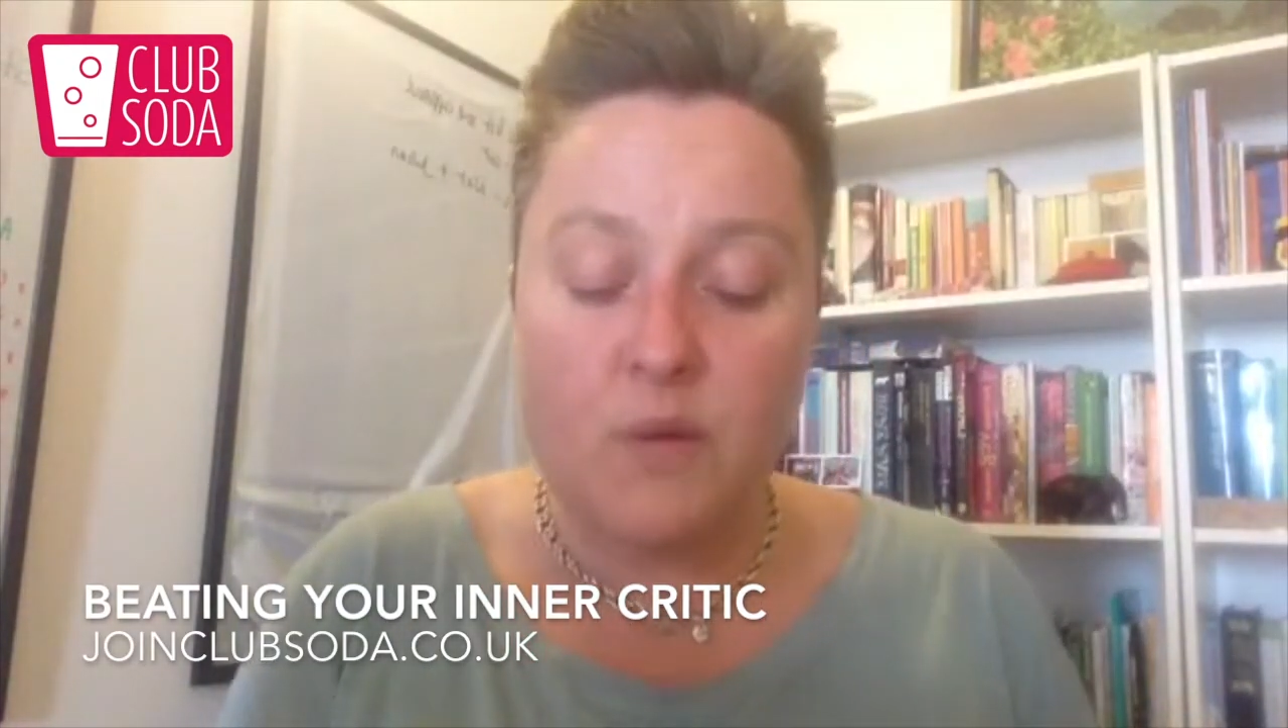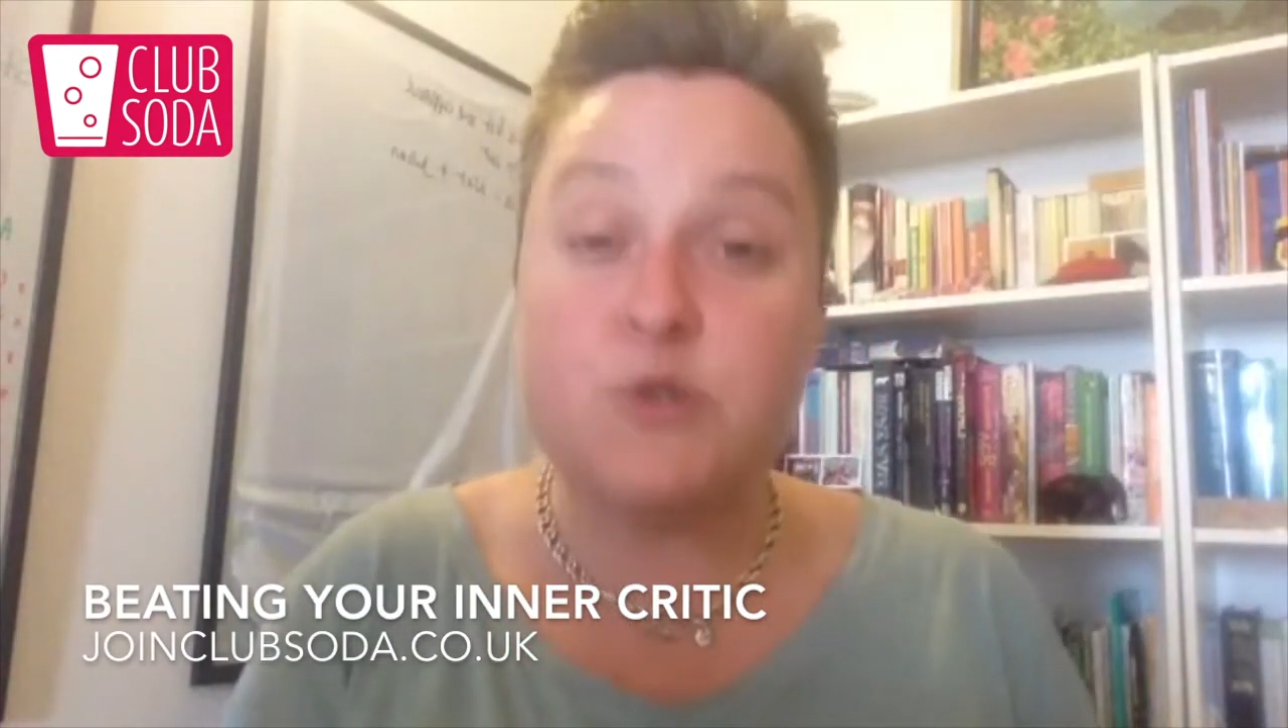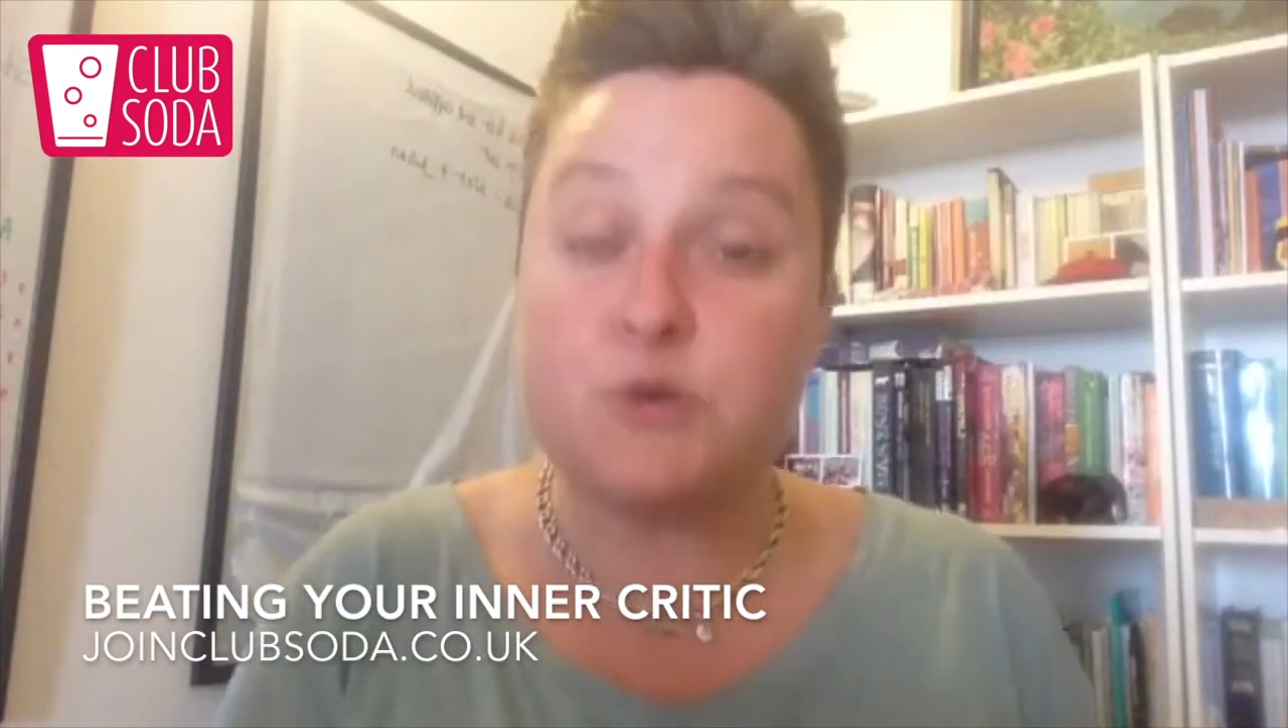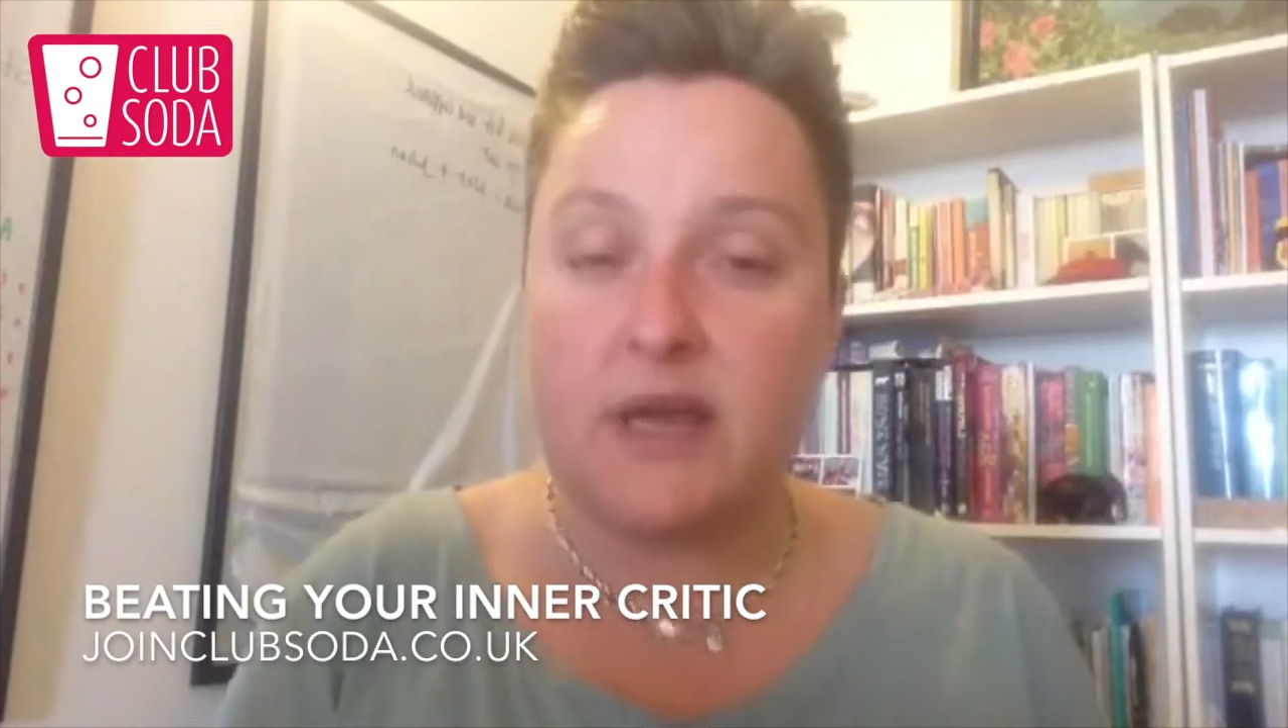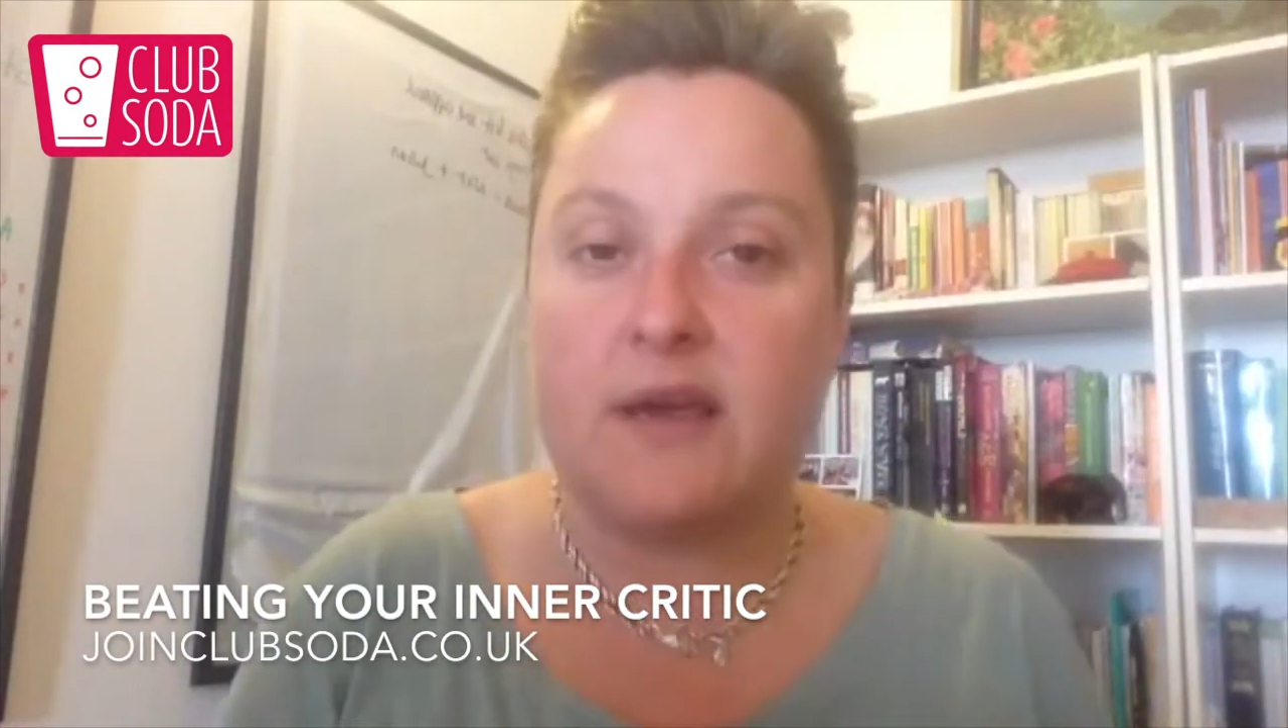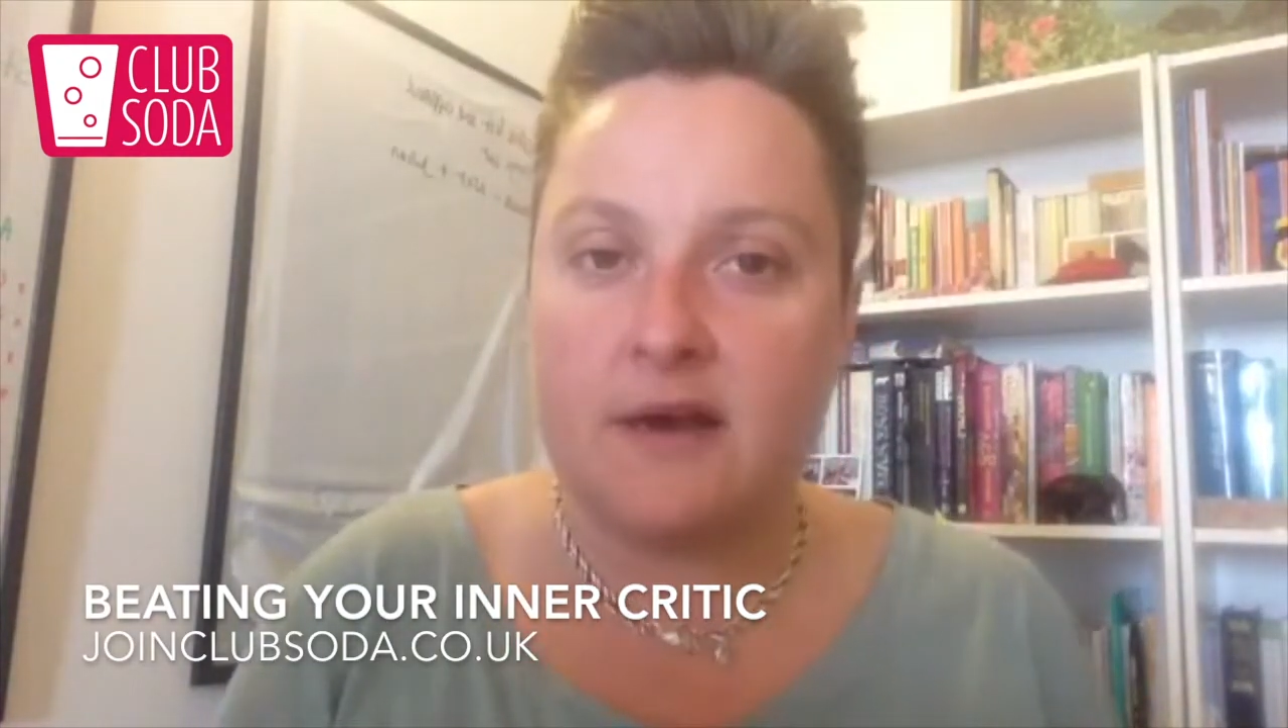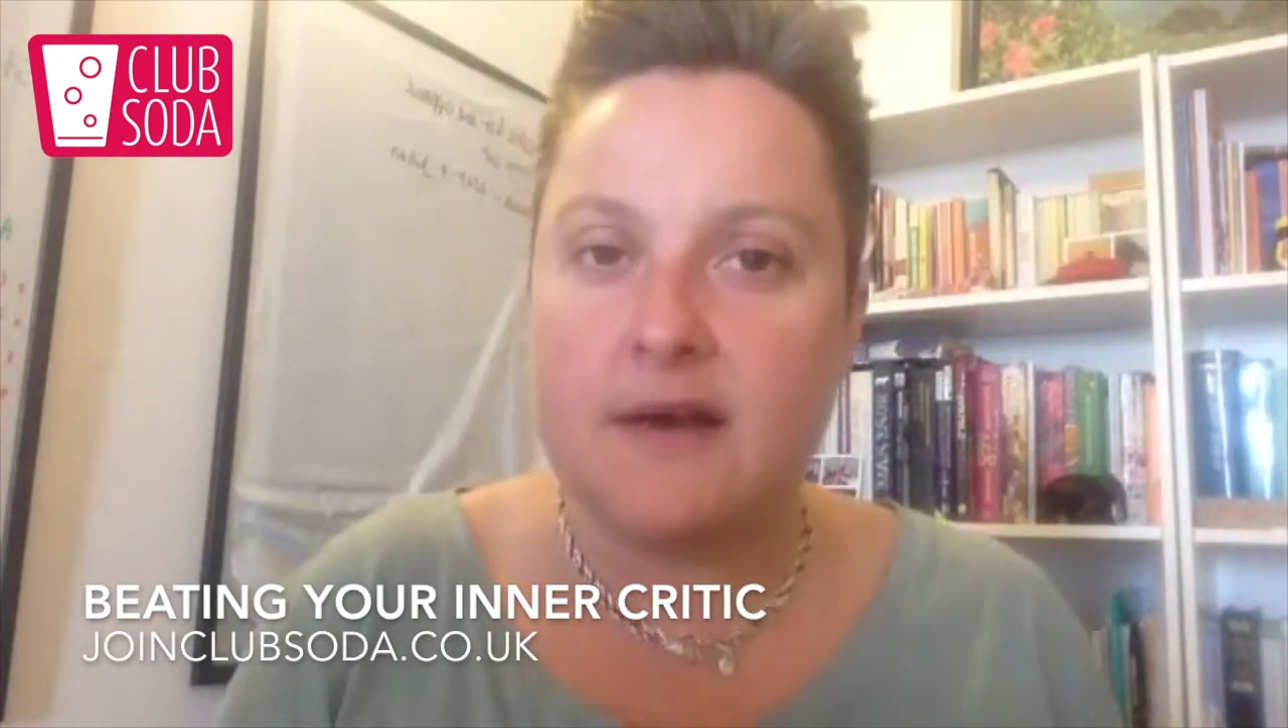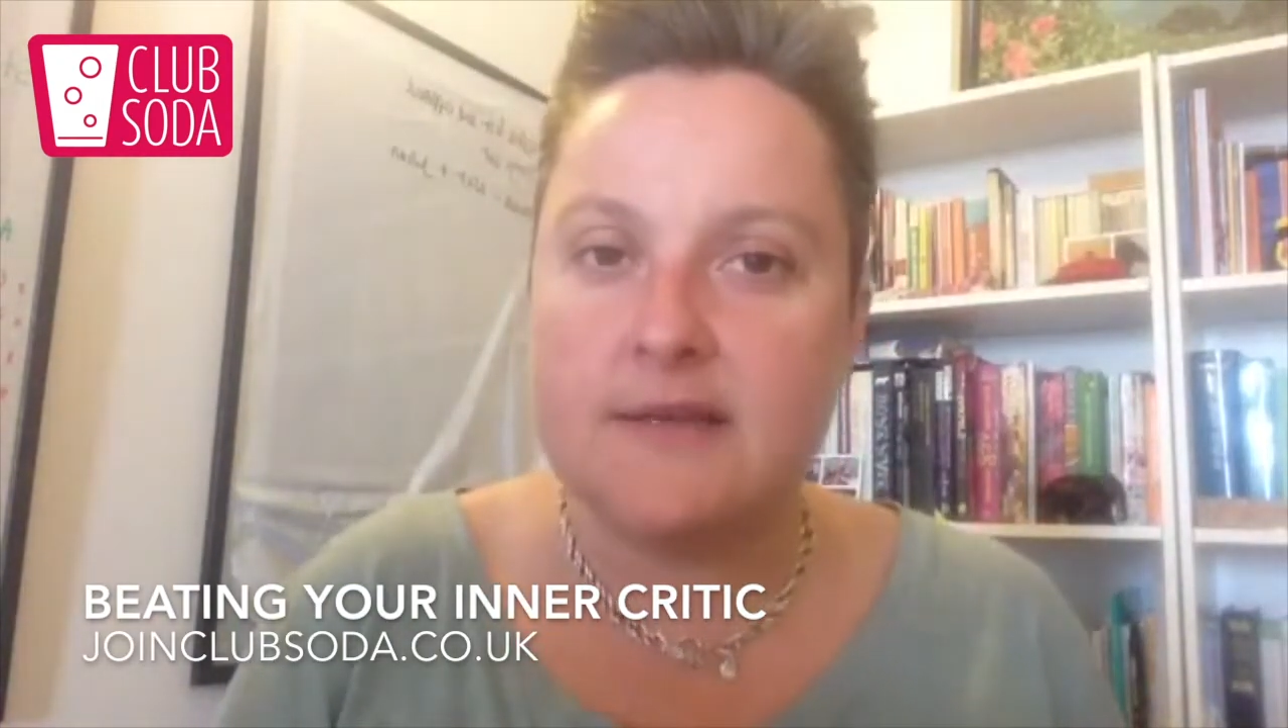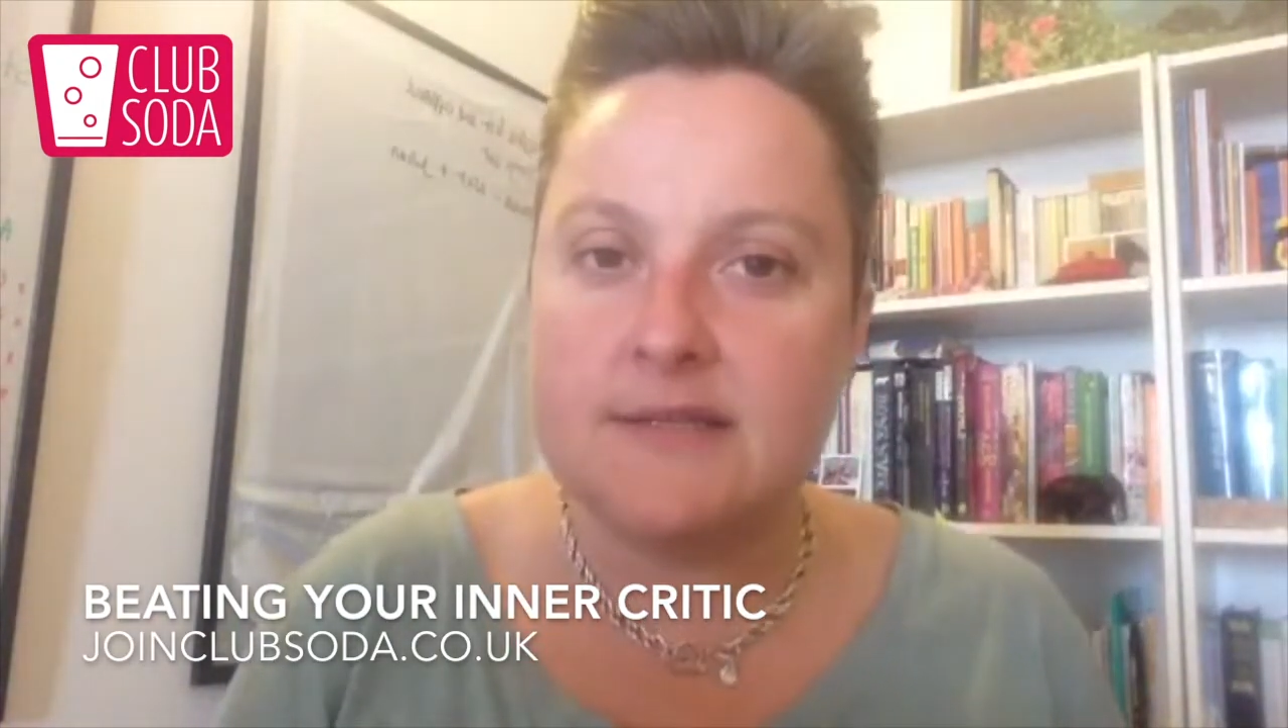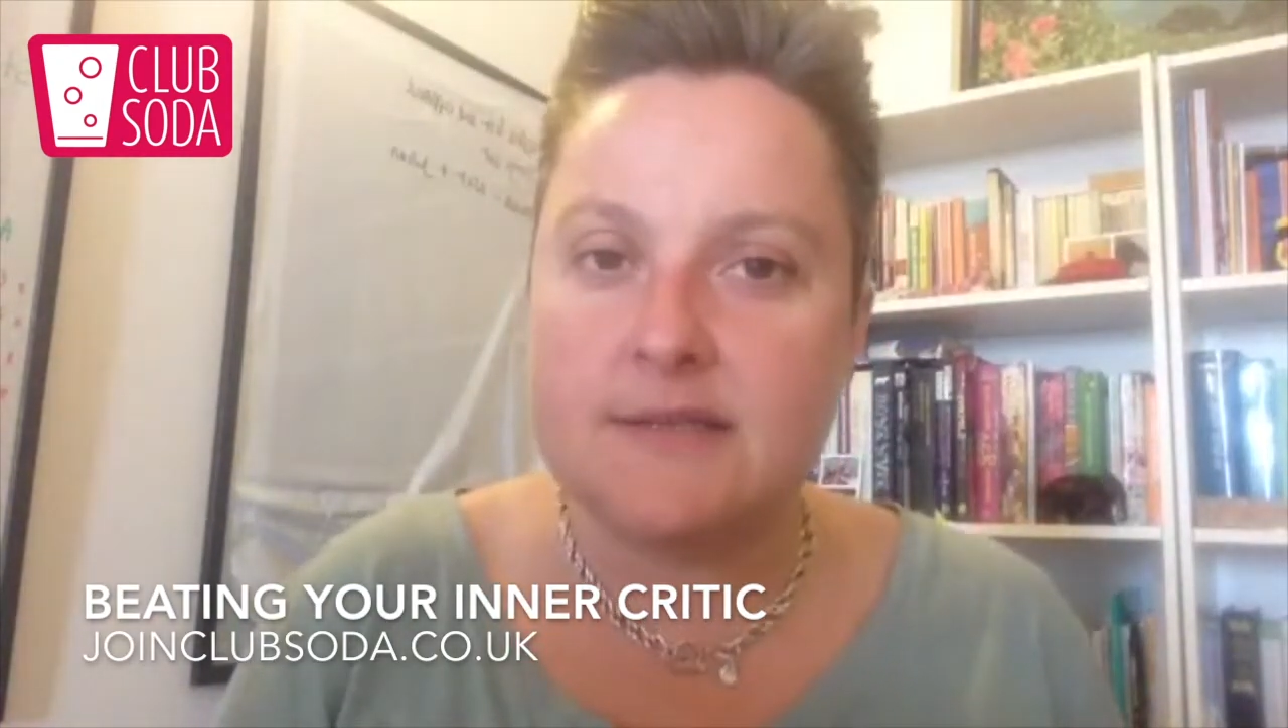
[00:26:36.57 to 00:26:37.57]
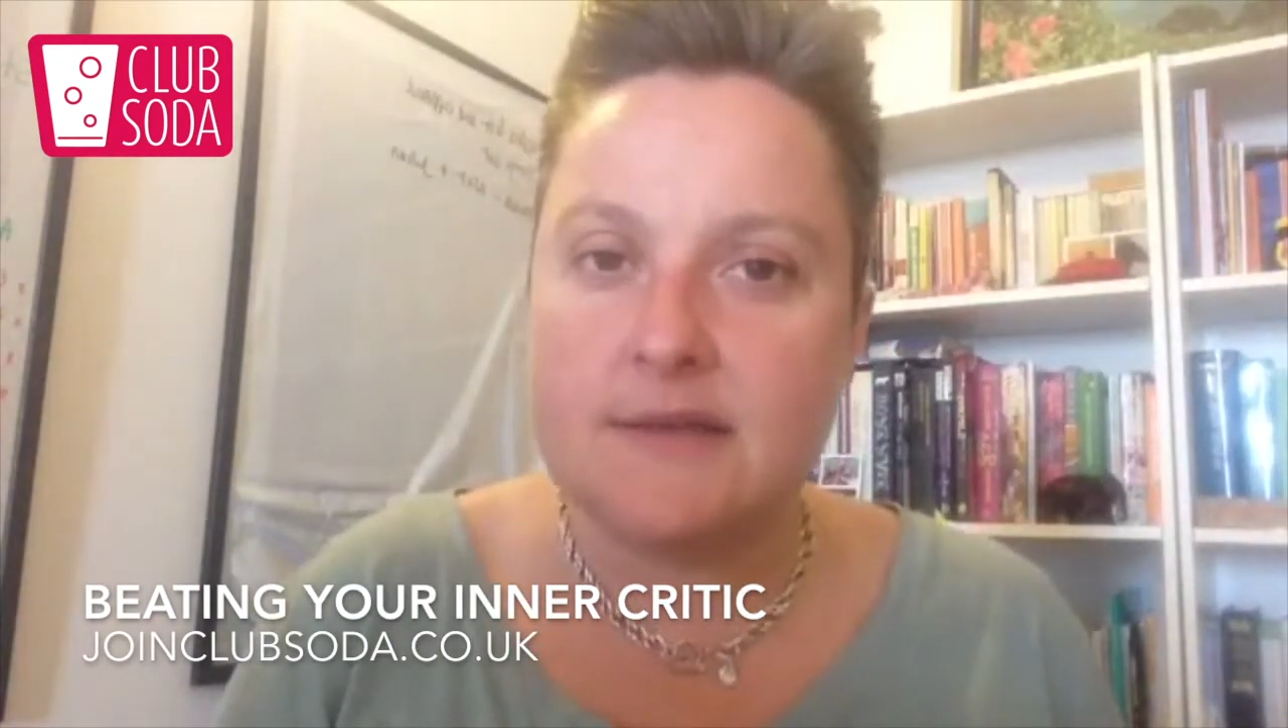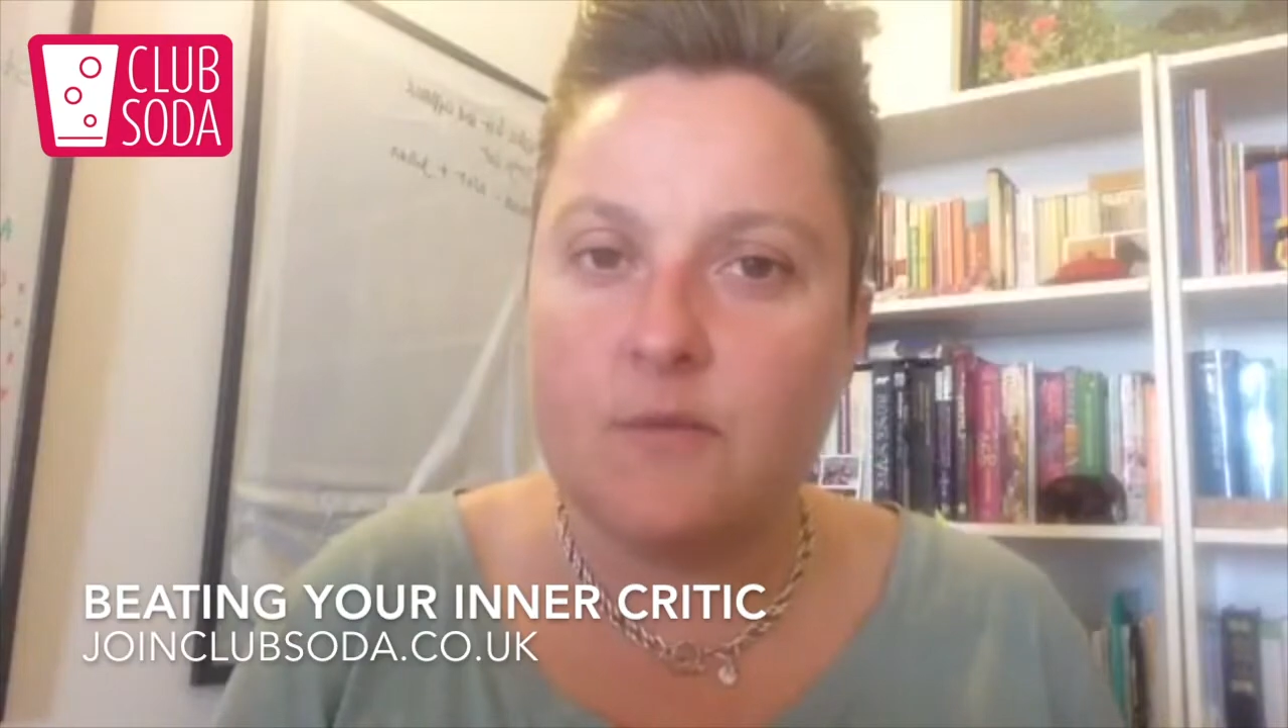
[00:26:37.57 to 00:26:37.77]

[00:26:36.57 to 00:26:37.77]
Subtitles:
drinkers,